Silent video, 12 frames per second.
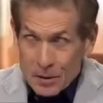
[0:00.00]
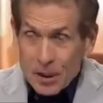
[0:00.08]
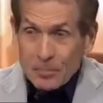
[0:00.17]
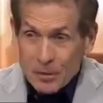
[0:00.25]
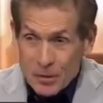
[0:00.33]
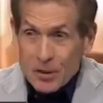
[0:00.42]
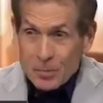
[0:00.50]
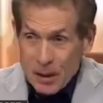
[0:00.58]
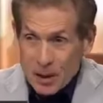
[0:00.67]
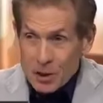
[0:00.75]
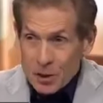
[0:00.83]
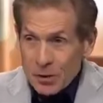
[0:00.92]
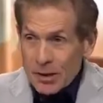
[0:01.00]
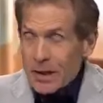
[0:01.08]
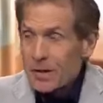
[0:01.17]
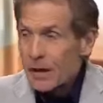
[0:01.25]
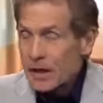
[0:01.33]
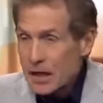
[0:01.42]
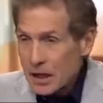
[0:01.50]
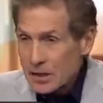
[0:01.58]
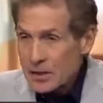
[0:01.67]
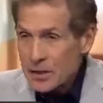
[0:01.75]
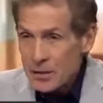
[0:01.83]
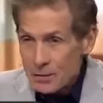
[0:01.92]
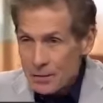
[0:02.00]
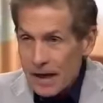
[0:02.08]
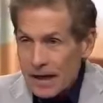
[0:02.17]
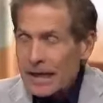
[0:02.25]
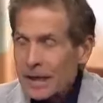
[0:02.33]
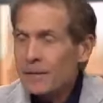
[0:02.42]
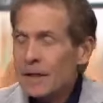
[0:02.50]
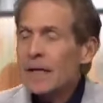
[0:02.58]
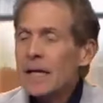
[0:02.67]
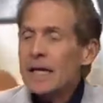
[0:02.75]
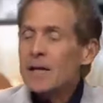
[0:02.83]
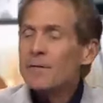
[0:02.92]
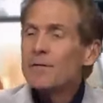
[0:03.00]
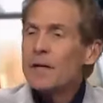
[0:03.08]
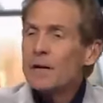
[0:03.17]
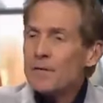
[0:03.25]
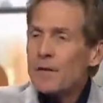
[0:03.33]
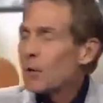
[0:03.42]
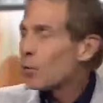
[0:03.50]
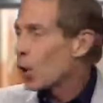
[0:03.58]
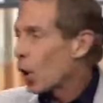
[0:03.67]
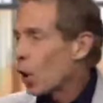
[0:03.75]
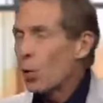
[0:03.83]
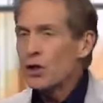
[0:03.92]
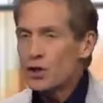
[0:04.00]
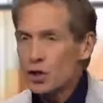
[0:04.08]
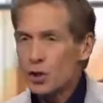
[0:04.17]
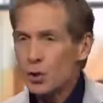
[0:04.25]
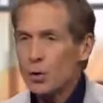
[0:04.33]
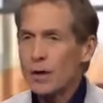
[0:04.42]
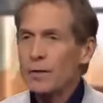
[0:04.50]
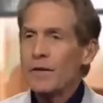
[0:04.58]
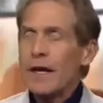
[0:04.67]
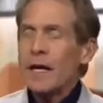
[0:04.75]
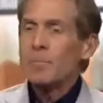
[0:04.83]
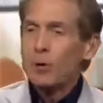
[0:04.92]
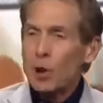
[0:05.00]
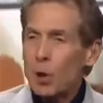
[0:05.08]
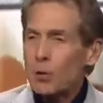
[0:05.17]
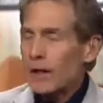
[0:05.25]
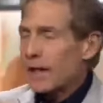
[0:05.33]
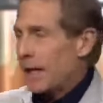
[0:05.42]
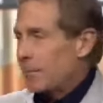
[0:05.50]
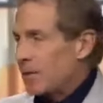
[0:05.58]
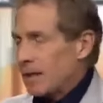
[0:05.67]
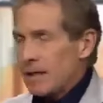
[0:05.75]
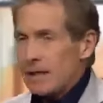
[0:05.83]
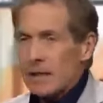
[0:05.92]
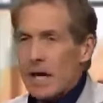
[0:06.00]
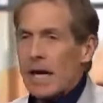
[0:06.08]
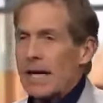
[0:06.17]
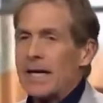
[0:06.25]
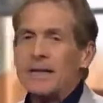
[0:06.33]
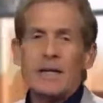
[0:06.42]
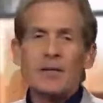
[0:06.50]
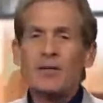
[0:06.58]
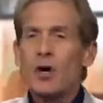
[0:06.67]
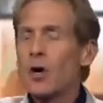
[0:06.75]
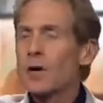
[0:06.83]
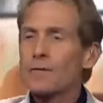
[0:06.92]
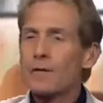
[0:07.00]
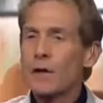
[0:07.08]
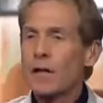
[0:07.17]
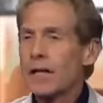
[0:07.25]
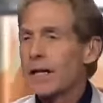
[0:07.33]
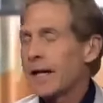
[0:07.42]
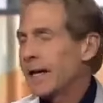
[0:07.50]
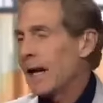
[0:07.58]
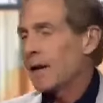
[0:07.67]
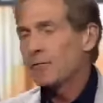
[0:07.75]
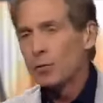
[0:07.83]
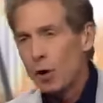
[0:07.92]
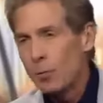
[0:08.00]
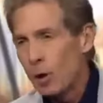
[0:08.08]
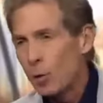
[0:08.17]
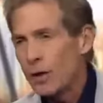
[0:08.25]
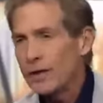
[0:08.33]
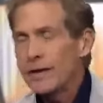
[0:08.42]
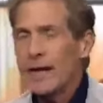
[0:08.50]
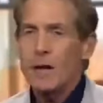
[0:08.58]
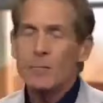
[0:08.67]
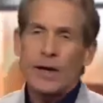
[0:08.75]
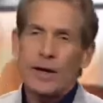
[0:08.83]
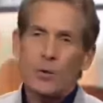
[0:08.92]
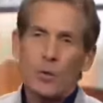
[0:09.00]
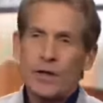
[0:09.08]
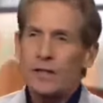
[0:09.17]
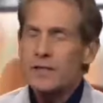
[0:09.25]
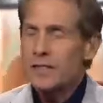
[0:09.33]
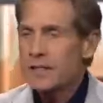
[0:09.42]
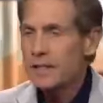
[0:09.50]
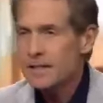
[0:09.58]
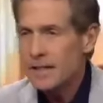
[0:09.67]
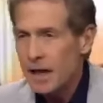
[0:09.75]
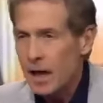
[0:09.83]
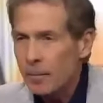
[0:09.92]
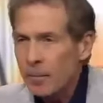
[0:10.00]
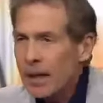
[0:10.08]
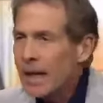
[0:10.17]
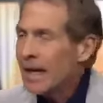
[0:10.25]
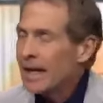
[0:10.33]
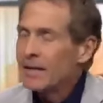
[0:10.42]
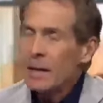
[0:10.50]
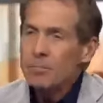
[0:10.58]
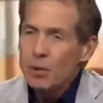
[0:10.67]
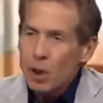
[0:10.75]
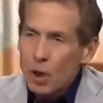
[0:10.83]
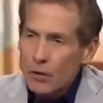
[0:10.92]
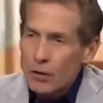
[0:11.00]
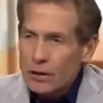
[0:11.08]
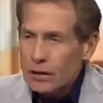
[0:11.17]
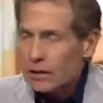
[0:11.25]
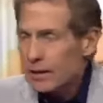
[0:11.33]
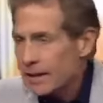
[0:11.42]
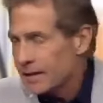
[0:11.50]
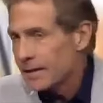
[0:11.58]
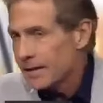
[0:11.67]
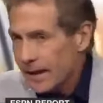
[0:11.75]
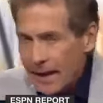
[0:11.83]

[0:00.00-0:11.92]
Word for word: There's something special the guts, the fight. If, if they were 0-2, if they had blown the game to Eli and then gone to Philly, and after Romo went down, Brandon Weeden stinks it up, and they blow the little lead that